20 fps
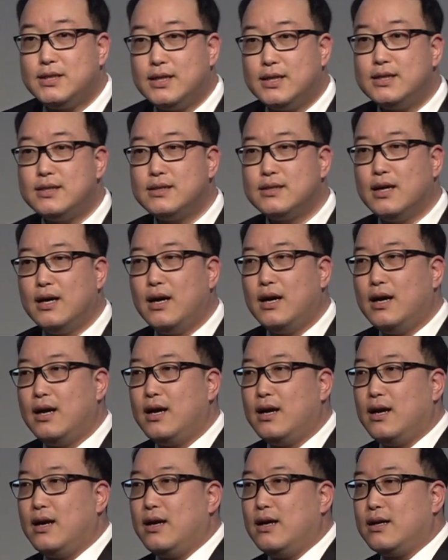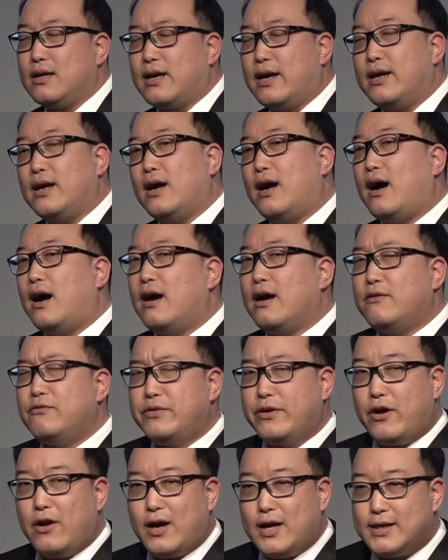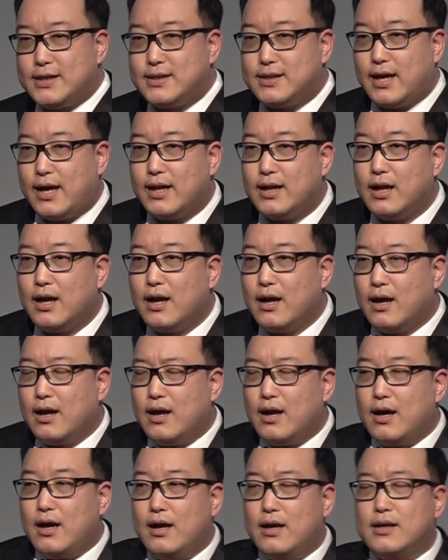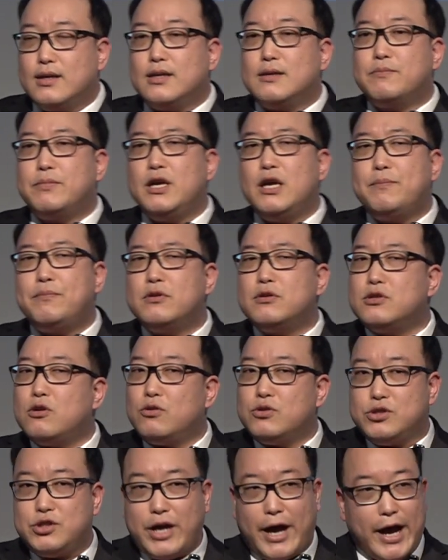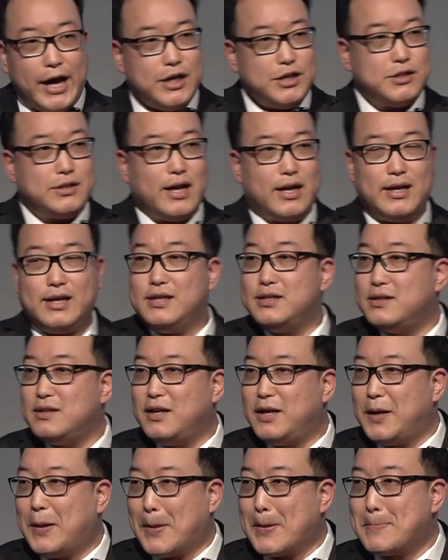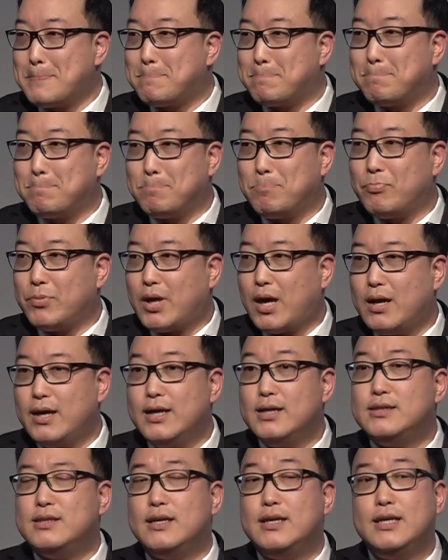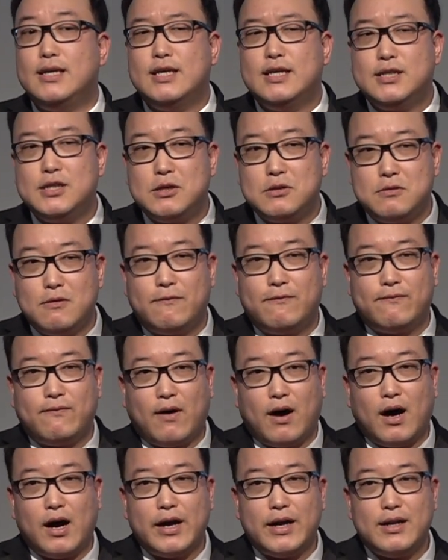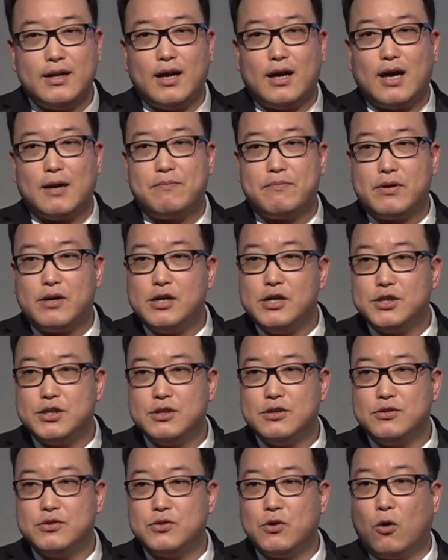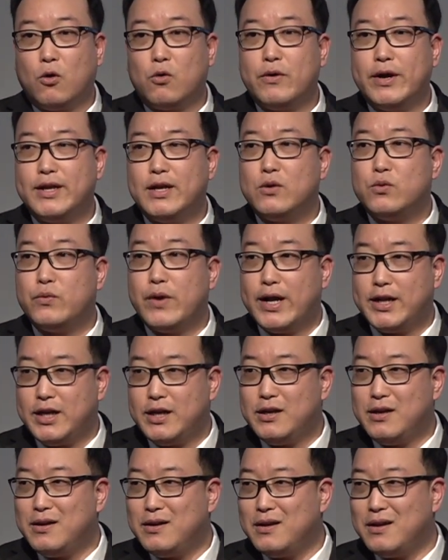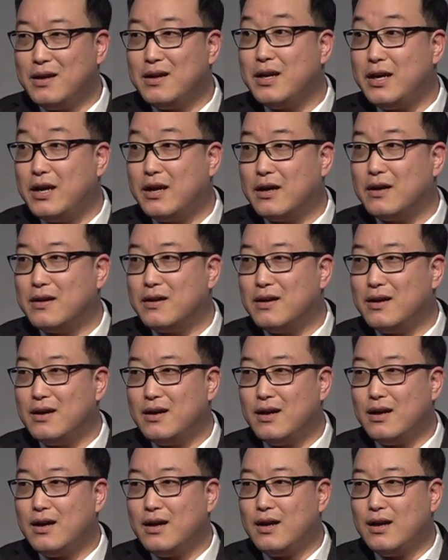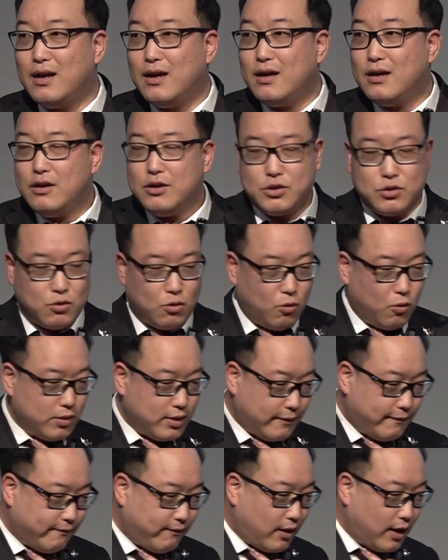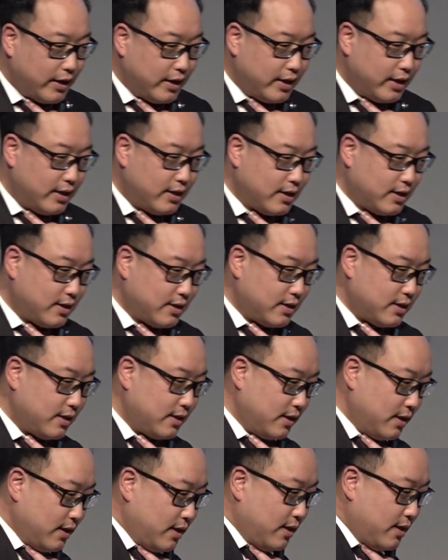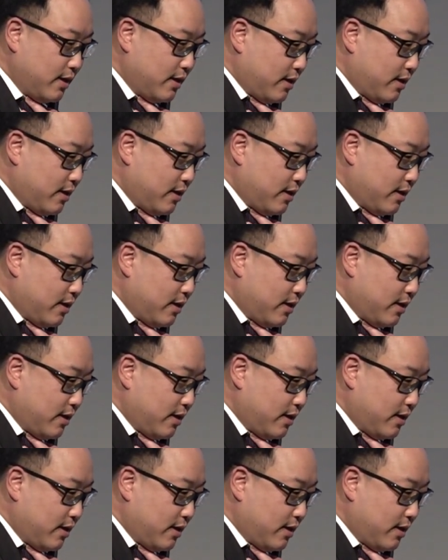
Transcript: business, okay, I realized that people don't change that easily. Okay, it's easier to find a person who's already ready here. It's called finding a